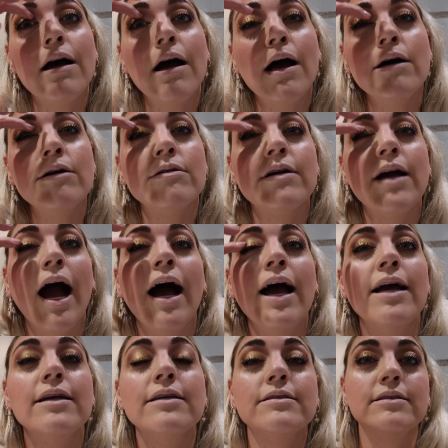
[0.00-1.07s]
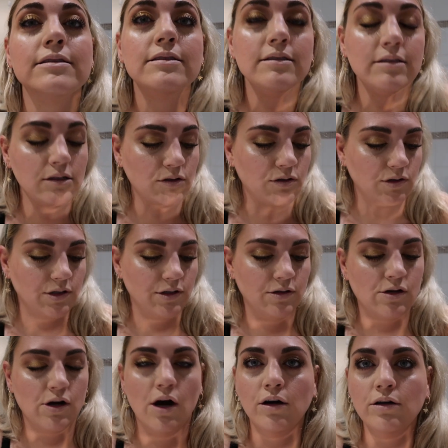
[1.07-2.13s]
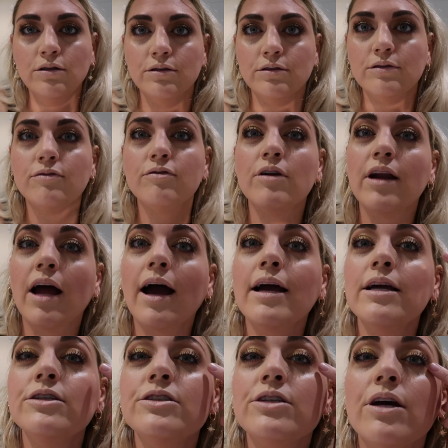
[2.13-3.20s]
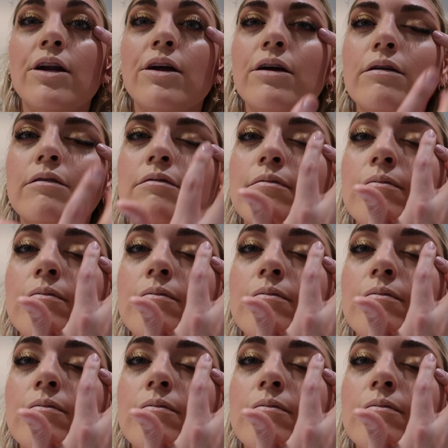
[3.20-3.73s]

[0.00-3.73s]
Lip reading: Oh guys, this is a good gold for an eyeshadow.